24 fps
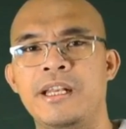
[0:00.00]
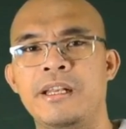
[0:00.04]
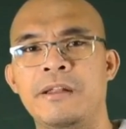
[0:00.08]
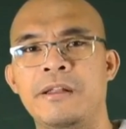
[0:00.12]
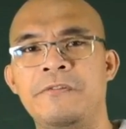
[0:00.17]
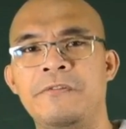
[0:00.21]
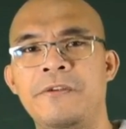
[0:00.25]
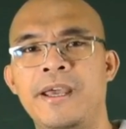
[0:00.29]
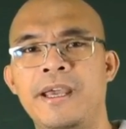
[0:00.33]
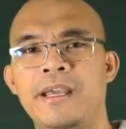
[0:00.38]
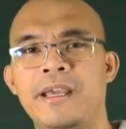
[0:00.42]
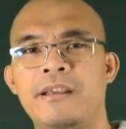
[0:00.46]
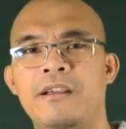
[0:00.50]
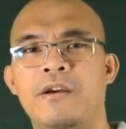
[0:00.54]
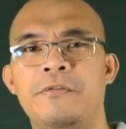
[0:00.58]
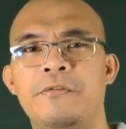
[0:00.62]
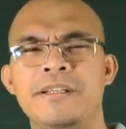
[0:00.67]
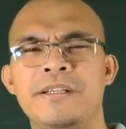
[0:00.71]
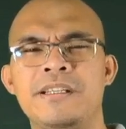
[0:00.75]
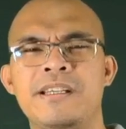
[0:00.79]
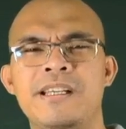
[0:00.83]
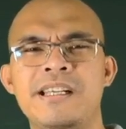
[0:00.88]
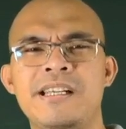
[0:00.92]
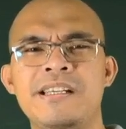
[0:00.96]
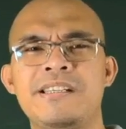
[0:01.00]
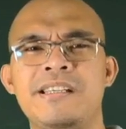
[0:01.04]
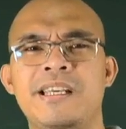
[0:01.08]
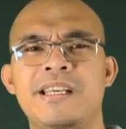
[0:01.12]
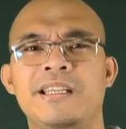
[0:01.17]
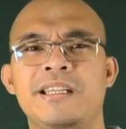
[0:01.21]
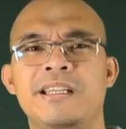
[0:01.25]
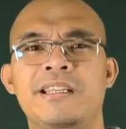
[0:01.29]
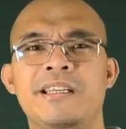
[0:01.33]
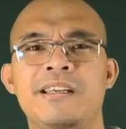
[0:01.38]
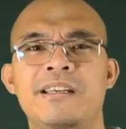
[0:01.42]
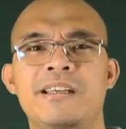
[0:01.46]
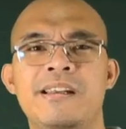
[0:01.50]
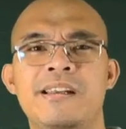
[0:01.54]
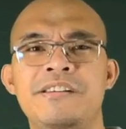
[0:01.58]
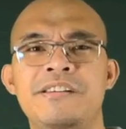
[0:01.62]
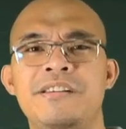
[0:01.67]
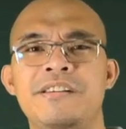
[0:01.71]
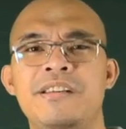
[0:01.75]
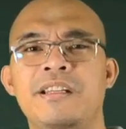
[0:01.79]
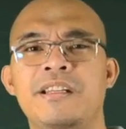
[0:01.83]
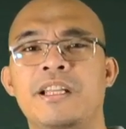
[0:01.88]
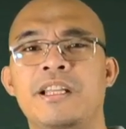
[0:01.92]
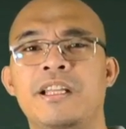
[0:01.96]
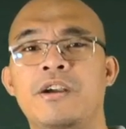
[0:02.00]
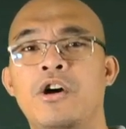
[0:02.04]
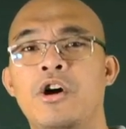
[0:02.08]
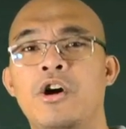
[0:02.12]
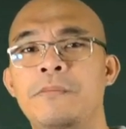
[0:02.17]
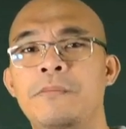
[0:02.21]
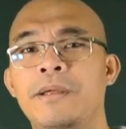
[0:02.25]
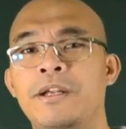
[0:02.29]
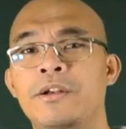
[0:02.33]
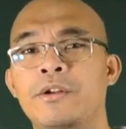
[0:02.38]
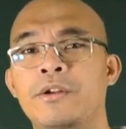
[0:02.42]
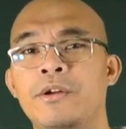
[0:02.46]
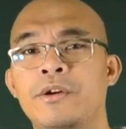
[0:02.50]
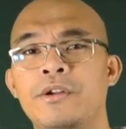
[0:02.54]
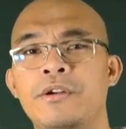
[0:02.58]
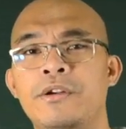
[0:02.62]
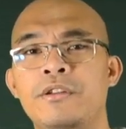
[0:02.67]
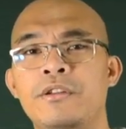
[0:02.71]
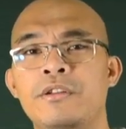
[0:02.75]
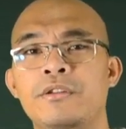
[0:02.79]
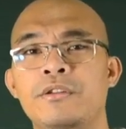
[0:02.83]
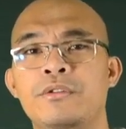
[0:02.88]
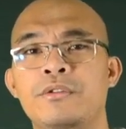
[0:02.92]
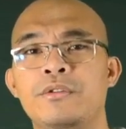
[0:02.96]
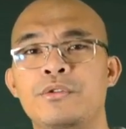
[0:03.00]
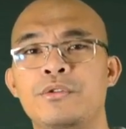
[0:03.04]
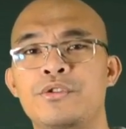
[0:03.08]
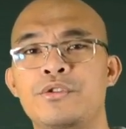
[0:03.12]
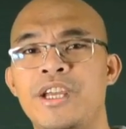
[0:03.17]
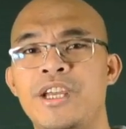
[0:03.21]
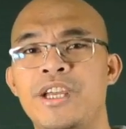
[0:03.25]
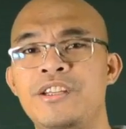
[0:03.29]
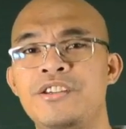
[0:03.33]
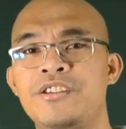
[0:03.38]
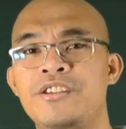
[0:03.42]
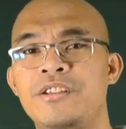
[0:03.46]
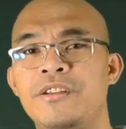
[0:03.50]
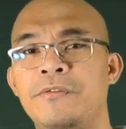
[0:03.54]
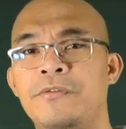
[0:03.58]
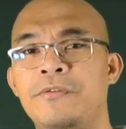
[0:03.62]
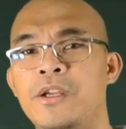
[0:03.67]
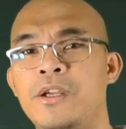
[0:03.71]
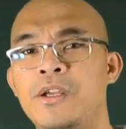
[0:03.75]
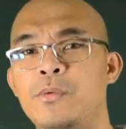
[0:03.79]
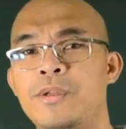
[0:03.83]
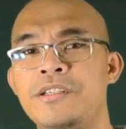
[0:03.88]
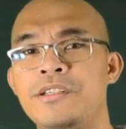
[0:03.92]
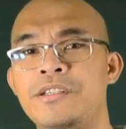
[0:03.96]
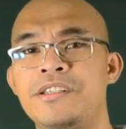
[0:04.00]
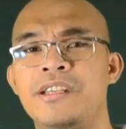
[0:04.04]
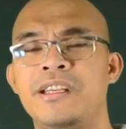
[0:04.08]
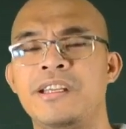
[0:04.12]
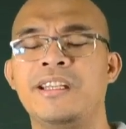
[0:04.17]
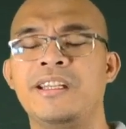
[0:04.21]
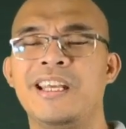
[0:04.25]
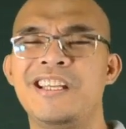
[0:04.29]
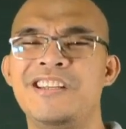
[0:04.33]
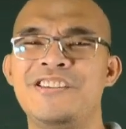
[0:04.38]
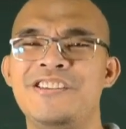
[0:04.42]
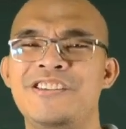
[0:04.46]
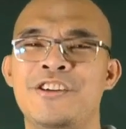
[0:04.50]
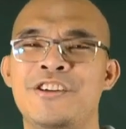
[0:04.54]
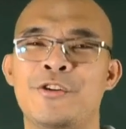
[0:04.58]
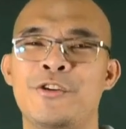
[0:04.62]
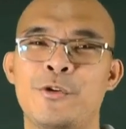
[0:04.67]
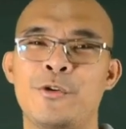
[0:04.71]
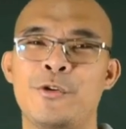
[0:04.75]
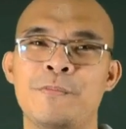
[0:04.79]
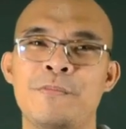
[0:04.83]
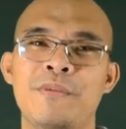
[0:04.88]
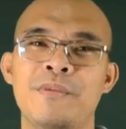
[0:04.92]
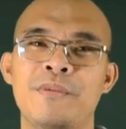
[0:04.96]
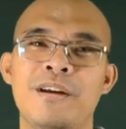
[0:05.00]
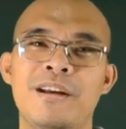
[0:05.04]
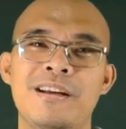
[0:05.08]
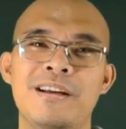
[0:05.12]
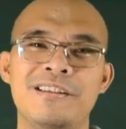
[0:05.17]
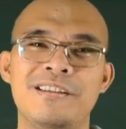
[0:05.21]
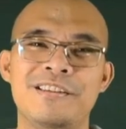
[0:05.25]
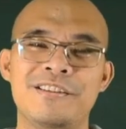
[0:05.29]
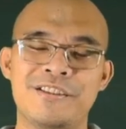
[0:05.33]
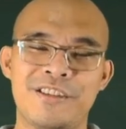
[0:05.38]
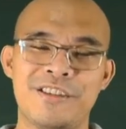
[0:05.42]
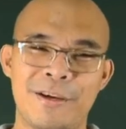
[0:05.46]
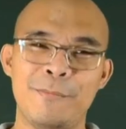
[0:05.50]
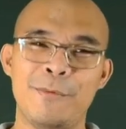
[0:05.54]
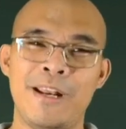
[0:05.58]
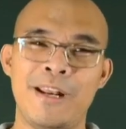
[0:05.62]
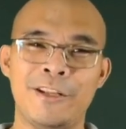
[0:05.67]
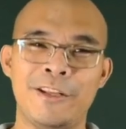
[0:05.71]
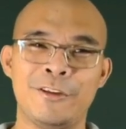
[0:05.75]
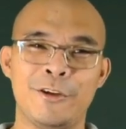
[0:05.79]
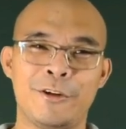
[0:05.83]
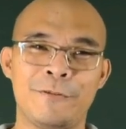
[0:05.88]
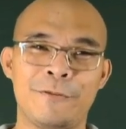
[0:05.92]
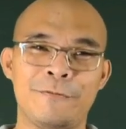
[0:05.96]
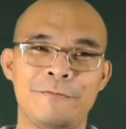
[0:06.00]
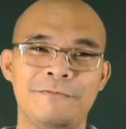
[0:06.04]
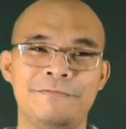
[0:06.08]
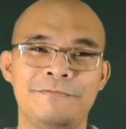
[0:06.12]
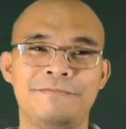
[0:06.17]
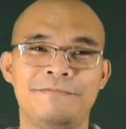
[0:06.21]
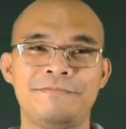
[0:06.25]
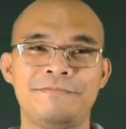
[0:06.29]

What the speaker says: and effect of increasing and decreasing the governor to change the frequency in the engine room simulator.